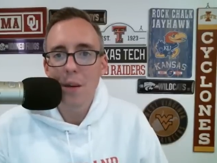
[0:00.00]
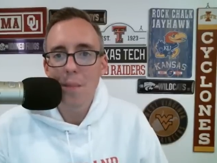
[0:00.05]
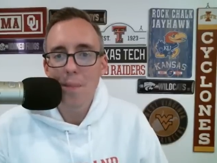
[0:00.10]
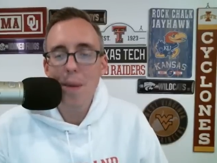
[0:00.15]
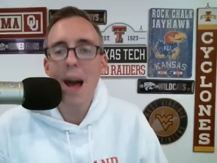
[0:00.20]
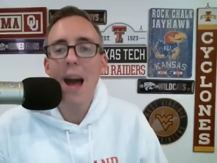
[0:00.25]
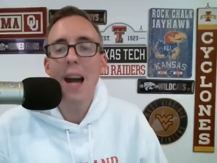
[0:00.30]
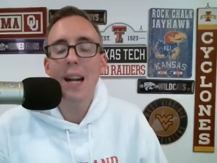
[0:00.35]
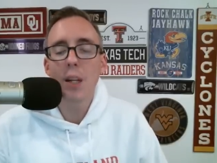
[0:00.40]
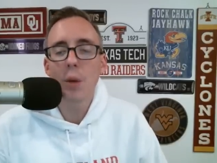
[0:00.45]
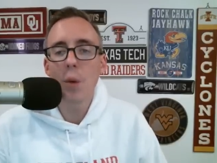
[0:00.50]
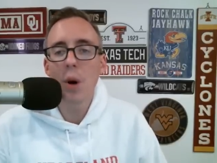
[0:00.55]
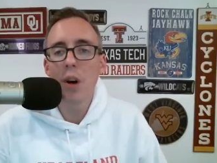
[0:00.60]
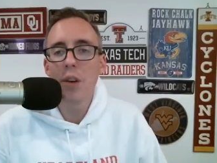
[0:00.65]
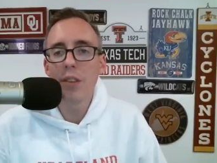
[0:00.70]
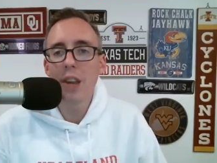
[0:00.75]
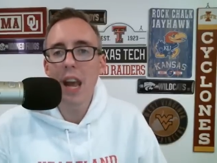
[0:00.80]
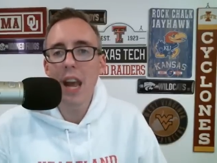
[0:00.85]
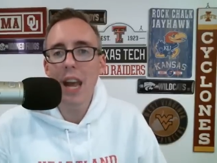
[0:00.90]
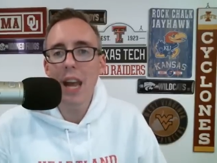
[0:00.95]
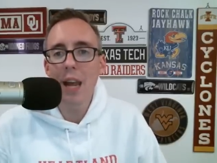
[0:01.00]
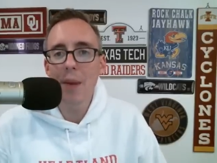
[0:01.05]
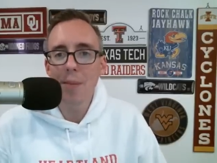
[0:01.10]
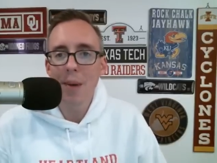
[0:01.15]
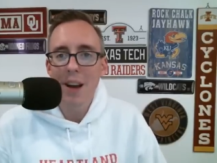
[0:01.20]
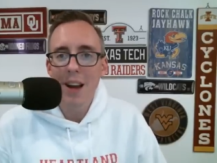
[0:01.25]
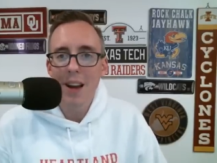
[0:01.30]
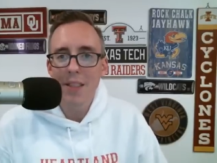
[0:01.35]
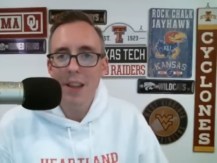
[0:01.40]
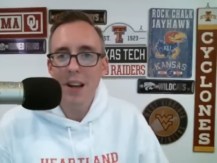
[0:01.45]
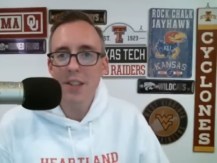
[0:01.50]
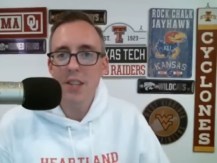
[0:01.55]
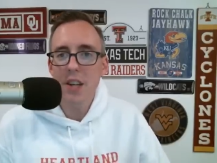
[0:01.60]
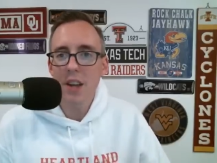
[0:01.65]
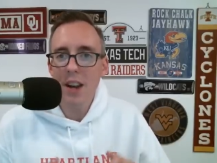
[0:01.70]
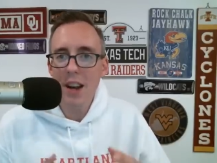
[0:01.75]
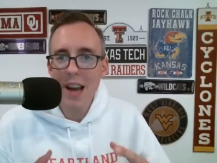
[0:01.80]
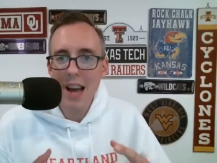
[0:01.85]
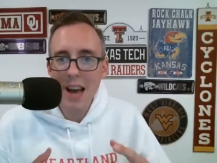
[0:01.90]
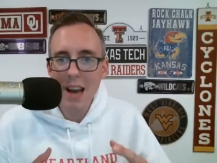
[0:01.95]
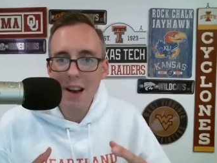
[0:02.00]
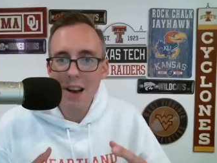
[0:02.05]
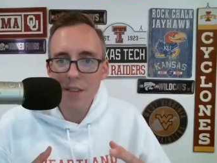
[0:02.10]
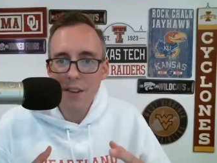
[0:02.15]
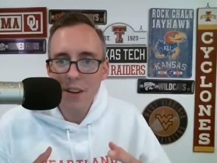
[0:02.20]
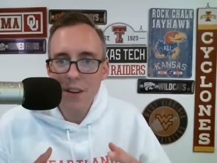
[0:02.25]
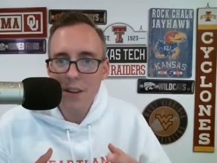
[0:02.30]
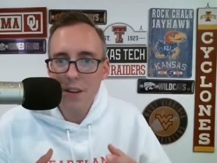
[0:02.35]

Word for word: Pac-12 game that's going to have